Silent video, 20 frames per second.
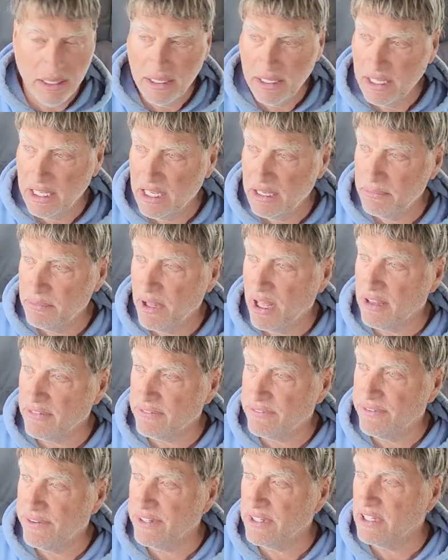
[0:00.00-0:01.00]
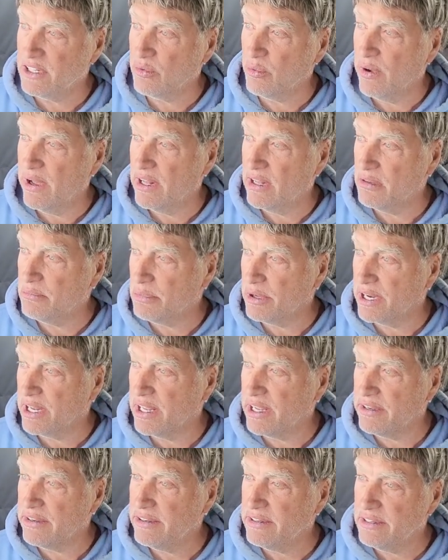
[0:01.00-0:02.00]
I'm not feeling well, but
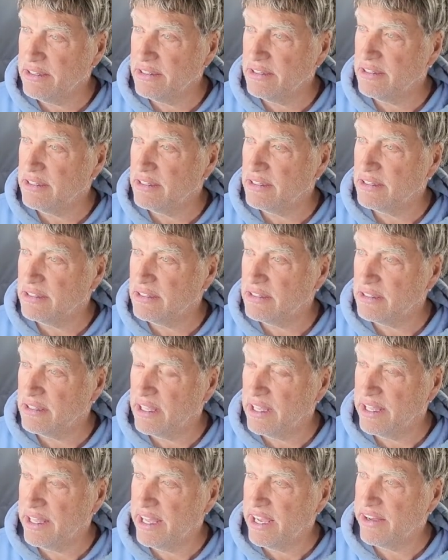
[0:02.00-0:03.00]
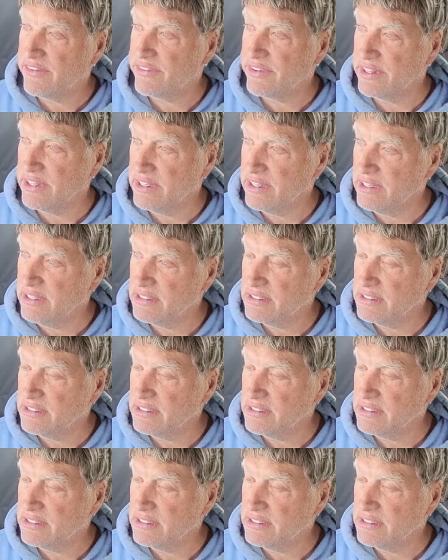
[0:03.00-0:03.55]
I have the